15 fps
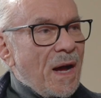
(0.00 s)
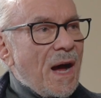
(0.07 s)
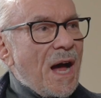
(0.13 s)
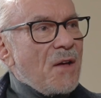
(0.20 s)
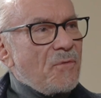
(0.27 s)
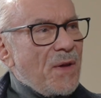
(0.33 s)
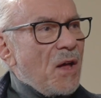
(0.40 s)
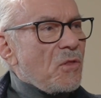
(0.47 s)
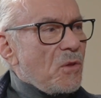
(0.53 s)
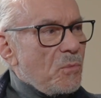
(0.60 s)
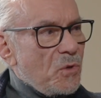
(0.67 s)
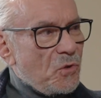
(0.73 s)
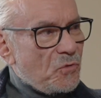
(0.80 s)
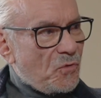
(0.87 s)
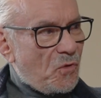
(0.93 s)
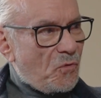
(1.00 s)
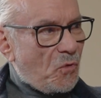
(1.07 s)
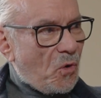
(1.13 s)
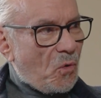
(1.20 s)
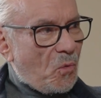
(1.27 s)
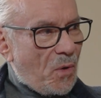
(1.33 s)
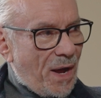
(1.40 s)
I found them useful
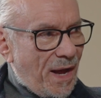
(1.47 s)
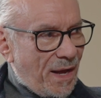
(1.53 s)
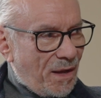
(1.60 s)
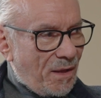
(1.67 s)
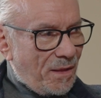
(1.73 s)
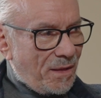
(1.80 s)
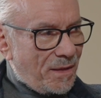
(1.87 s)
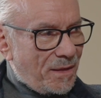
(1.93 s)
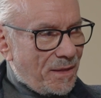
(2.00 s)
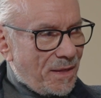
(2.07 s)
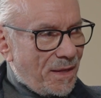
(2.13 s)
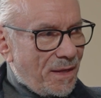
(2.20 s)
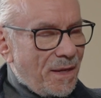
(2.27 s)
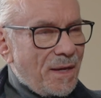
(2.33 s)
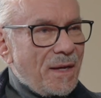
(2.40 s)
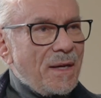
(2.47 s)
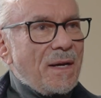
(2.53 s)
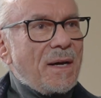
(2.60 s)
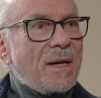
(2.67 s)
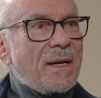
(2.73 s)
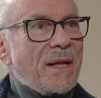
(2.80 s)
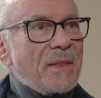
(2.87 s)
for a while,
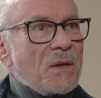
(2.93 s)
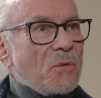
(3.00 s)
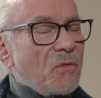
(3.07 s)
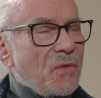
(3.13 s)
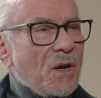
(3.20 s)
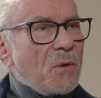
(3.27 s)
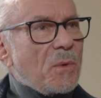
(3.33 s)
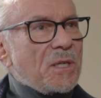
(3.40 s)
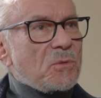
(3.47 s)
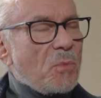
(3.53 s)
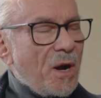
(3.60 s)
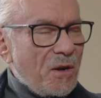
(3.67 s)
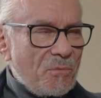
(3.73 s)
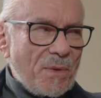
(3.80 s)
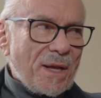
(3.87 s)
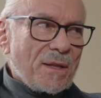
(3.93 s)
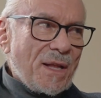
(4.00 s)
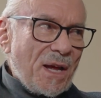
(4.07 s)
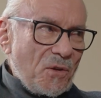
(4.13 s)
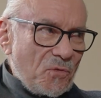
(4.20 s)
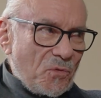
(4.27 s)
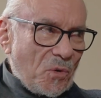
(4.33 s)
and they were very much part of my
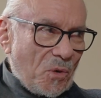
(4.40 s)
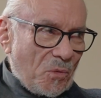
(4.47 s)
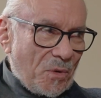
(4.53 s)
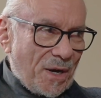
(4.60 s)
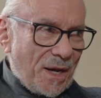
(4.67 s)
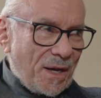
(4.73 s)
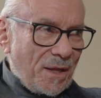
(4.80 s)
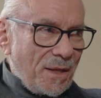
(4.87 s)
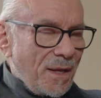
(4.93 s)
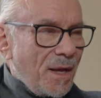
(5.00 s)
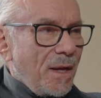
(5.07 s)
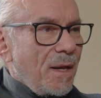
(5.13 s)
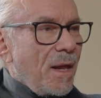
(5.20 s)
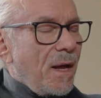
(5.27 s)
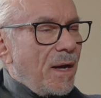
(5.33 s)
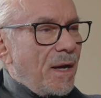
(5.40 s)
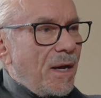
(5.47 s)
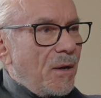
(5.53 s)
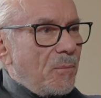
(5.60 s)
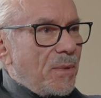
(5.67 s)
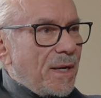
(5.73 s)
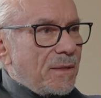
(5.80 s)
life for a while,
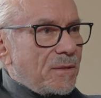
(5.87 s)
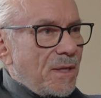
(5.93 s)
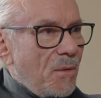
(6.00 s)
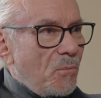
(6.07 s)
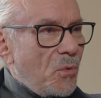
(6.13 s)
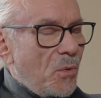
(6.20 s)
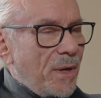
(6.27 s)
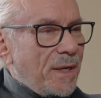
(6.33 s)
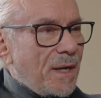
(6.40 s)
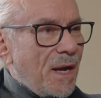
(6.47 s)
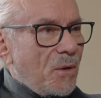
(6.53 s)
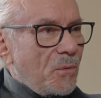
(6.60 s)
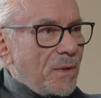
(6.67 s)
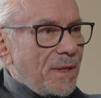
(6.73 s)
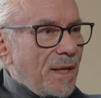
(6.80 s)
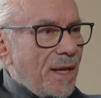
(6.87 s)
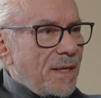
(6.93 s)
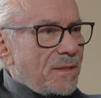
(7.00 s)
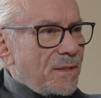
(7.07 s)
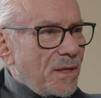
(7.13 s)
but at some point I realized